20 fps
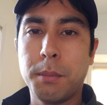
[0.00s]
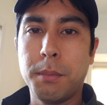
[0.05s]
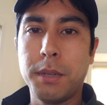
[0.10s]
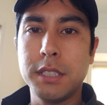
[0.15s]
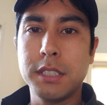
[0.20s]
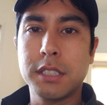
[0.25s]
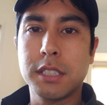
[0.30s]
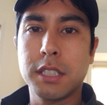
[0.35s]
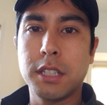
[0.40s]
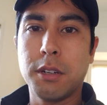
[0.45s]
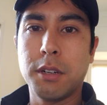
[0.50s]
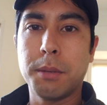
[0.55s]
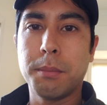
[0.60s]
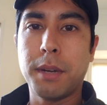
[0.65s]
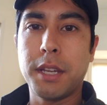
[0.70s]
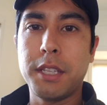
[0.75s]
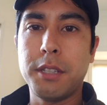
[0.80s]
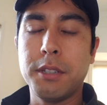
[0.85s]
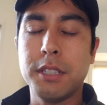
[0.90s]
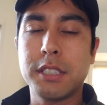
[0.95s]
months ago in
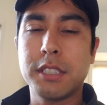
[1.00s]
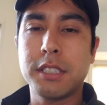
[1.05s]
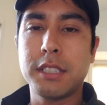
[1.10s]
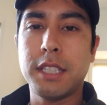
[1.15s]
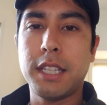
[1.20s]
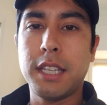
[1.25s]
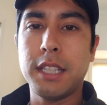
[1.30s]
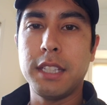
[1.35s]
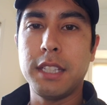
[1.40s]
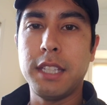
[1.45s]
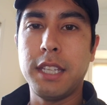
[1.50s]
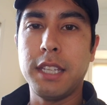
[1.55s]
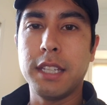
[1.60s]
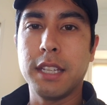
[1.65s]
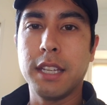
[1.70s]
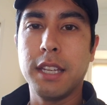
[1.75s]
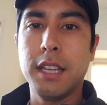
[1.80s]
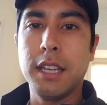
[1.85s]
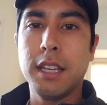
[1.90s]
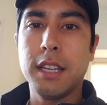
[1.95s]
my USTA
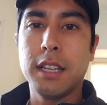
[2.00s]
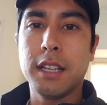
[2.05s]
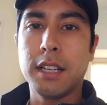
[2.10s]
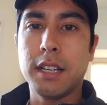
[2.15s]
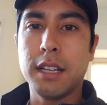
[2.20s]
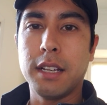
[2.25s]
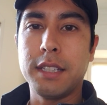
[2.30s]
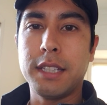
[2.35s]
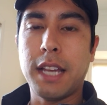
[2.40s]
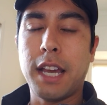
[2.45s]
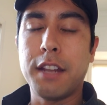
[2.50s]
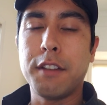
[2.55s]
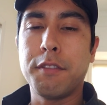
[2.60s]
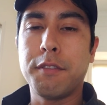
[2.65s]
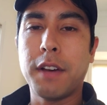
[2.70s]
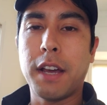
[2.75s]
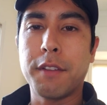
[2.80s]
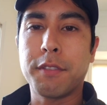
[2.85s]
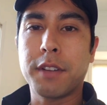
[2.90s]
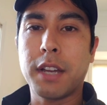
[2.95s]
League
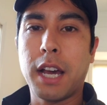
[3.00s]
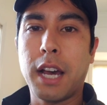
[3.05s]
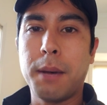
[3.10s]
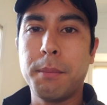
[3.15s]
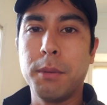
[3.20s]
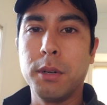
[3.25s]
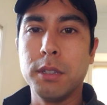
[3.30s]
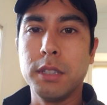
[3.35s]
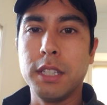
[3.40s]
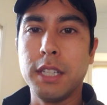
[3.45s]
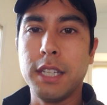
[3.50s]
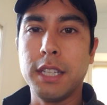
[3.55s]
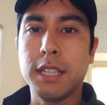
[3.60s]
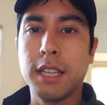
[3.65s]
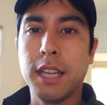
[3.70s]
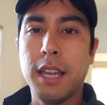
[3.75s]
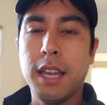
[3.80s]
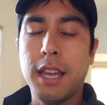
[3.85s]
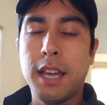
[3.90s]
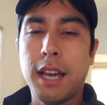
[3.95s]
9-5 Combo League,
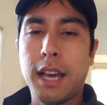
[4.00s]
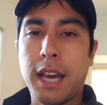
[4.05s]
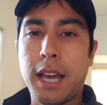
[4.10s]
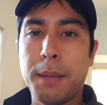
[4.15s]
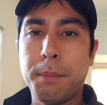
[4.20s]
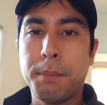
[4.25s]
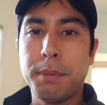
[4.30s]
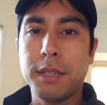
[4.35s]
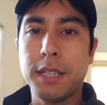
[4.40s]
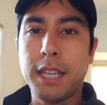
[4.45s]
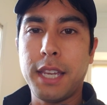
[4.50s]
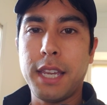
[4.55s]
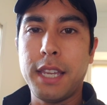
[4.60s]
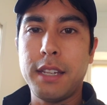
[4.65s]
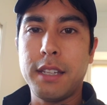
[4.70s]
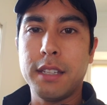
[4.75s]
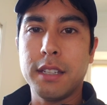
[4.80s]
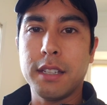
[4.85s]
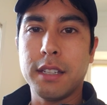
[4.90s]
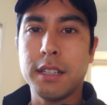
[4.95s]
I
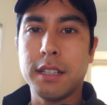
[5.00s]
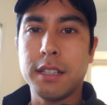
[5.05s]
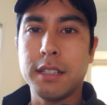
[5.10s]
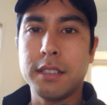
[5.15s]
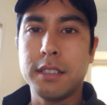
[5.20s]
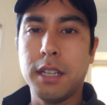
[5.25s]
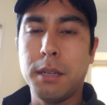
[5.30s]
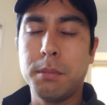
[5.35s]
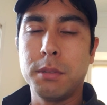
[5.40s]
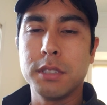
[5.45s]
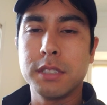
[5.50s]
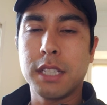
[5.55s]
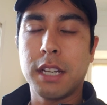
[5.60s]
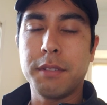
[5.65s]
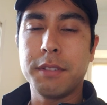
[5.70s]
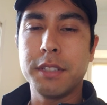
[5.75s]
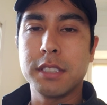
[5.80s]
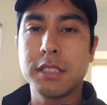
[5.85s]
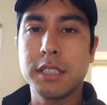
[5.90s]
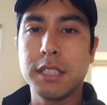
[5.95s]
played doubles,
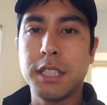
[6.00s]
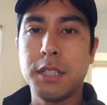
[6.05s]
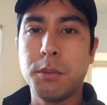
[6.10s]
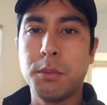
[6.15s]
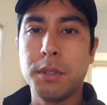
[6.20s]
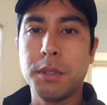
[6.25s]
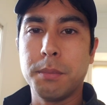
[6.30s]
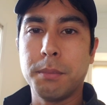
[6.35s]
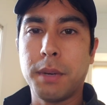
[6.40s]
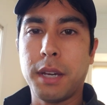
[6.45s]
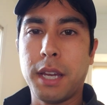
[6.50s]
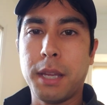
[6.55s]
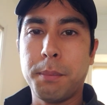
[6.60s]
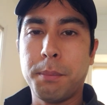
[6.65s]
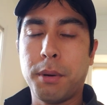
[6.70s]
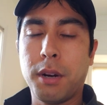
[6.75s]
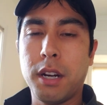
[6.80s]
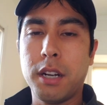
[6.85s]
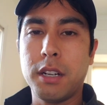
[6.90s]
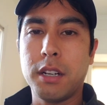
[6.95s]
obviously, with my
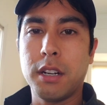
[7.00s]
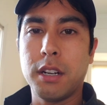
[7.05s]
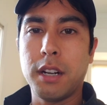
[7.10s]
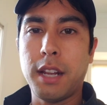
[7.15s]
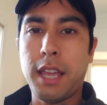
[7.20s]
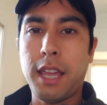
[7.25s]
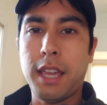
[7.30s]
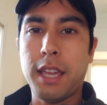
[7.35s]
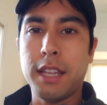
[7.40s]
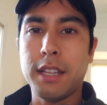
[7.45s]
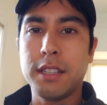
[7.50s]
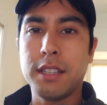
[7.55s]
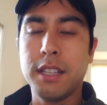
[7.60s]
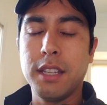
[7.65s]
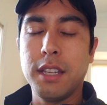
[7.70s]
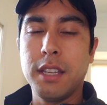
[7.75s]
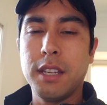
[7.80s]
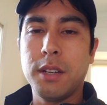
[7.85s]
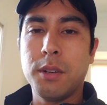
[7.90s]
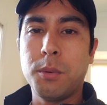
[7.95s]
partner, and
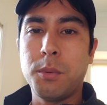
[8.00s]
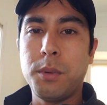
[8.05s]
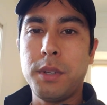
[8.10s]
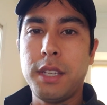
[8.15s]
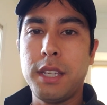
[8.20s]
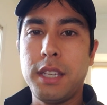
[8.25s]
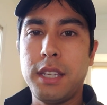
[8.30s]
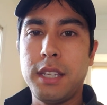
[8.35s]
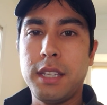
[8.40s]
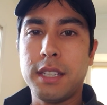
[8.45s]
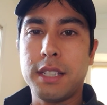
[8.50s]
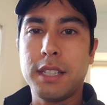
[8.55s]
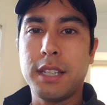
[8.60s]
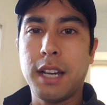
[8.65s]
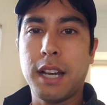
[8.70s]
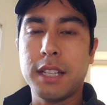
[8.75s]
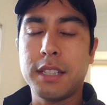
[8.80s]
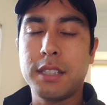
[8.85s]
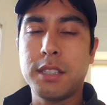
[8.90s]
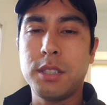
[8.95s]
we
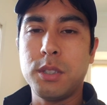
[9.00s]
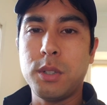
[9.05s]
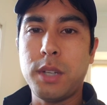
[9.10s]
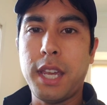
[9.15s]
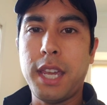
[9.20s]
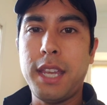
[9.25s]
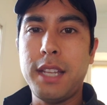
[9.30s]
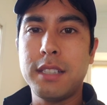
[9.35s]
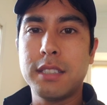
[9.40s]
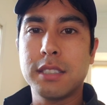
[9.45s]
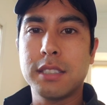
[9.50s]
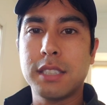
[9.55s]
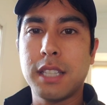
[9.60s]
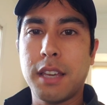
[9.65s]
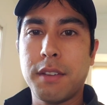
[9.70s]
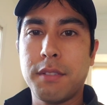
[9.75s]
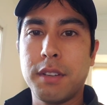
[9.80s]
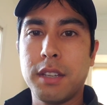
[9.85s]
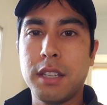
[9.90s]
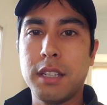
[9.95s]
got to
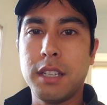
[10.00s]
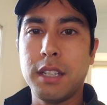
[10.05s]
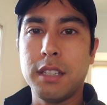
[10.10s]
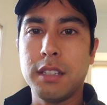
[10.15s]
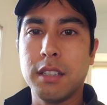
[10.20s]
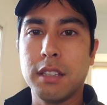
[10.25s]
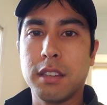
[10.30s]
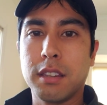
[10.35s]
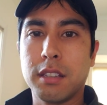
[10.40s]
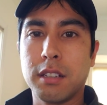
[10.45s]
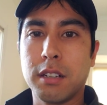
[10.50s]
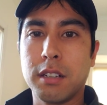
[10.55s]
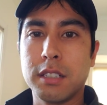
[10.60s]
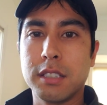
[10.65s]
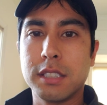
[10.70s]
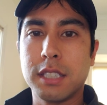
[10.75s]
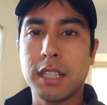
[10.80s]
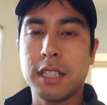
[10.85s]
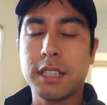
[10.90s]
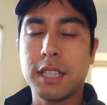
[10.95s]
8-7 in the third
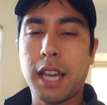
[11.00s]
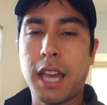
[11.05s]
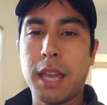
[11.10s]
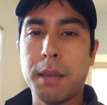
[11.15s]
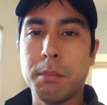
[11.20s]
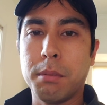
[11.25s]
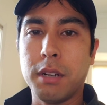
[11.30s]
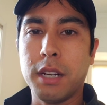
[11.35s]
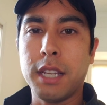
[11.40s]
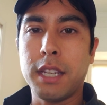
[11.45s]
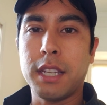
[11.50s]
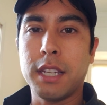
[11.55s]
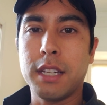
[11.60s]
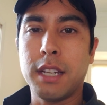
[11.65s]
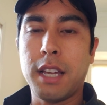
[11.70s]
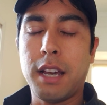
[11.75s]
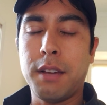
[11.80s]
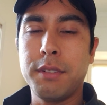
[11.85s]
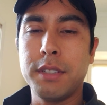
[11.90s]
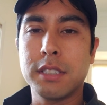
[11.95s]
set tiebreak. And
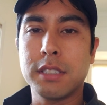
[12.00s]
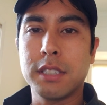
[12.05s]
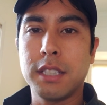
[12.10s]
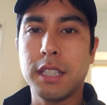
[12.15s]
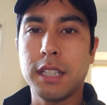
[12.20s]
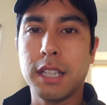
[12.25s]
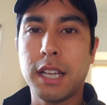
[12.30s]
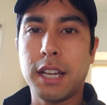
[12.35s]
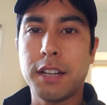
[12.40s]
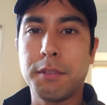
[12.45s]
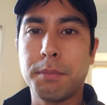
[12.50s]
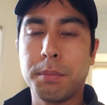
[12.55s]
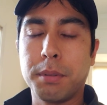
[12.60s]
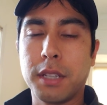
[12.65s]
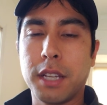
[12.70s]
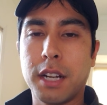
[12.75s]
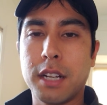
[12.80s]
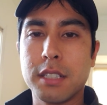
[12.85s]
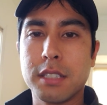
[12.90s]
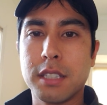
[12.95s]
obviously, a lot of
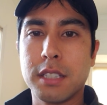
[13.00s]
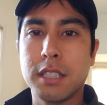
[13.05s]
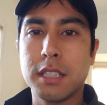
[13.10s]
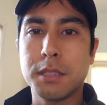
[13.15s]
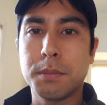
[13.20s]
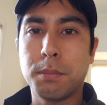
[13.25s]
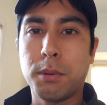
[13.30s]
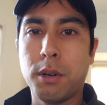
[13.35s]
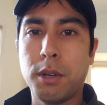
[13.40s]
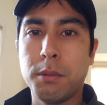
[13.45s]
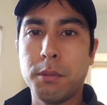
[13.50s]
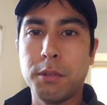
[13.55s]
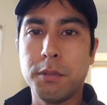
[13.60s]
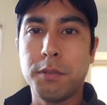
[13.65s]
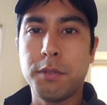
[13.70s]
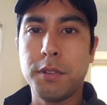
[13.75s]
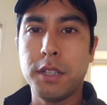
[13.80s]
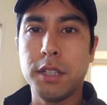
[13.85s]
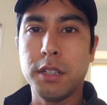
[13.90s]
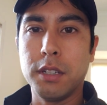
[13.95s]
players at this point would
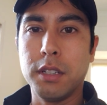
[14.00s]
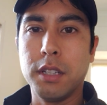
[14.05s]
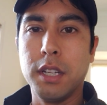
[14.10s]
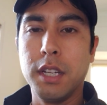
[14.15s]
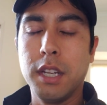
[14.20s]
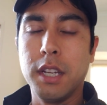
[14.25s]
feel